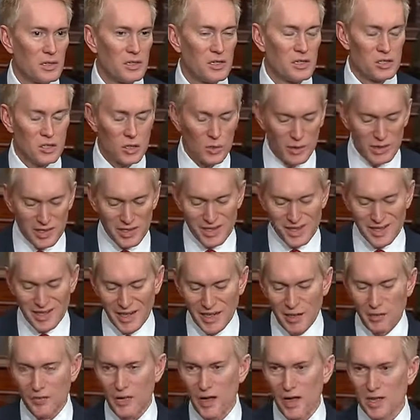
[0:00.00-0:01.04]
to
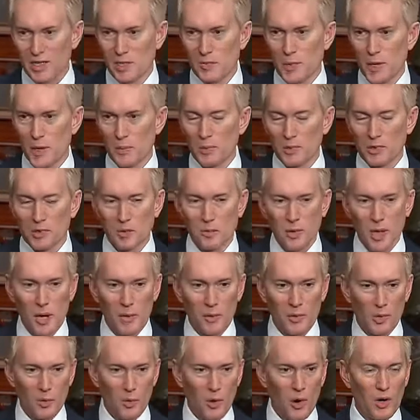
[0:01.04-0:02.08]
incentivize people to be able
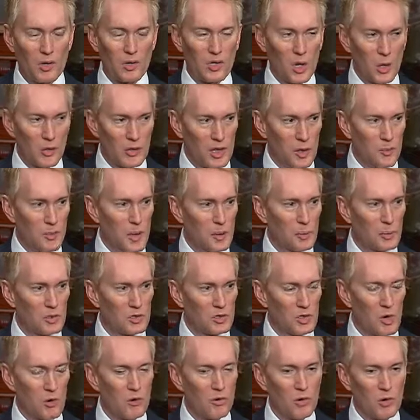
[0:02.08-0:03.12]
to work, knowing that people
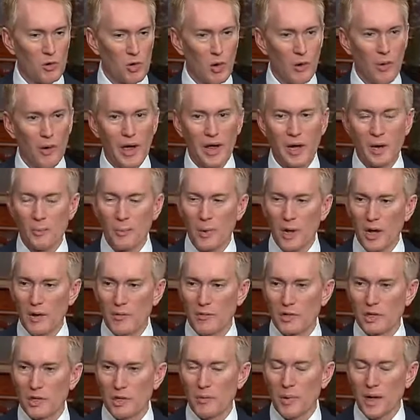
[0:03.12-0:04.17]
don't grow out of
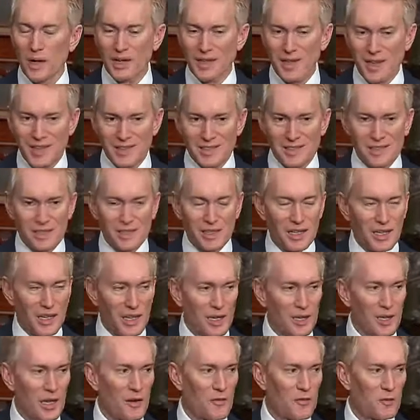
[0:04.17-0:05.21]
poverty by constantly
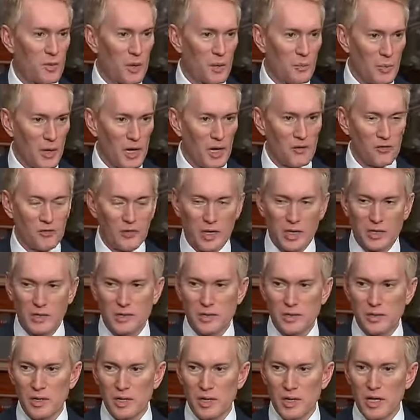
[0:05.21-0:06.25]
getting government
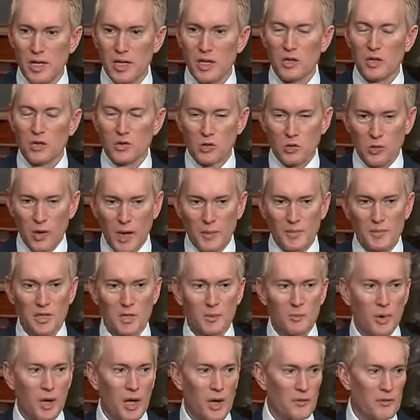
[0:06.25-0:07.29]
benefits. You're trapped in
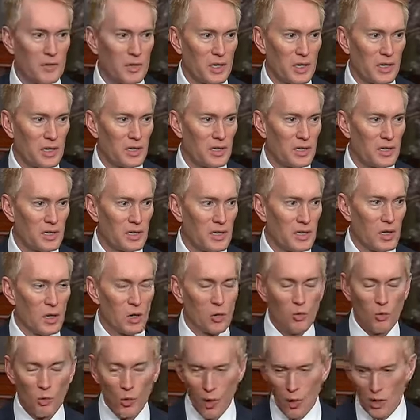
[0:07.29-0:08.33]
poverty.
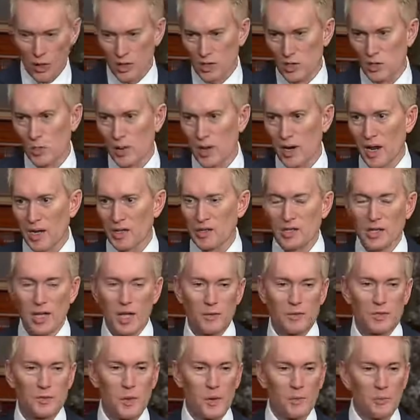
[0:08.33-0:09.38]
Work is what actually
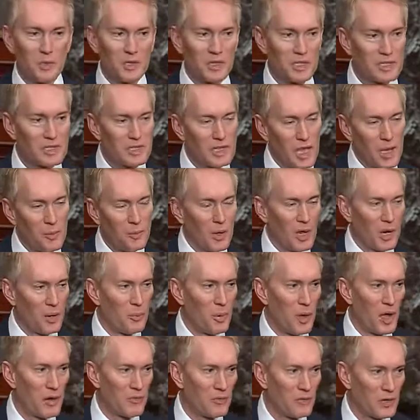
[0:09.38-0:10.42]
helps people escape out of
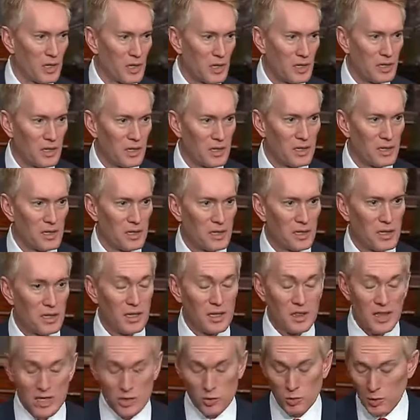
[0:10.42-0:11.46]
poverty.
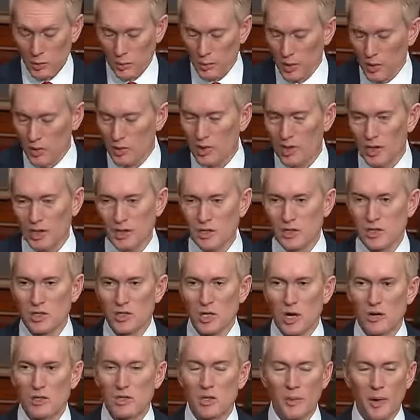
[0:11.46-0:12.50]
That's what Bill Clinton
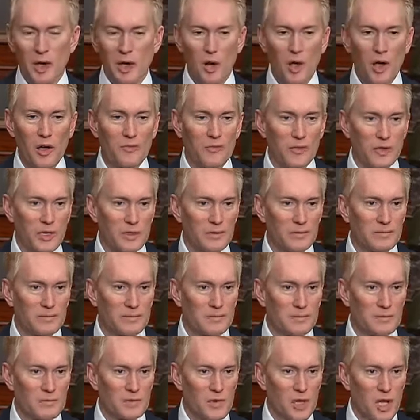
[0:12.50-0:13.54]
talked about often,
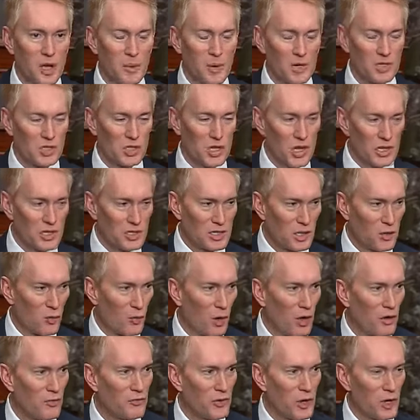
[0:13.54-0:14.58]
about changing
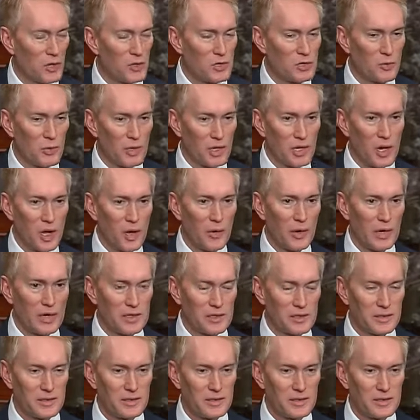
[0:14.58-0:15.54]
welfare as we know it.